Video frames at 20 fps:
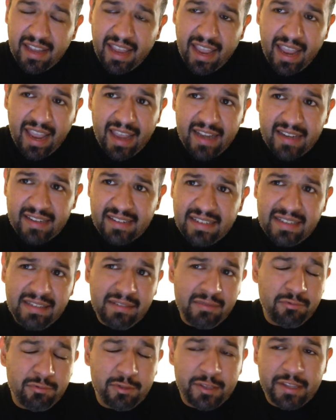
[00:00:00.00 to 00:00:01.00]
and
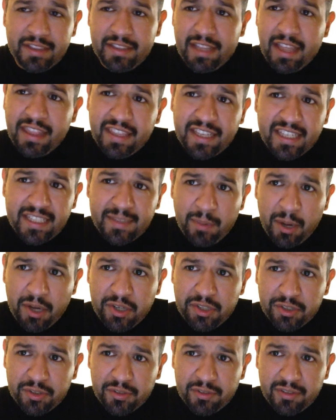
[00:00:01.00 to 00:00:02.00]
it was nothing
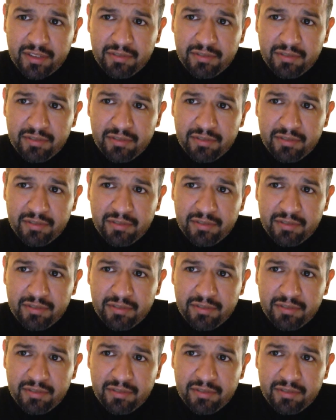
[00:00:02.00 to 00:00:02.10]
special.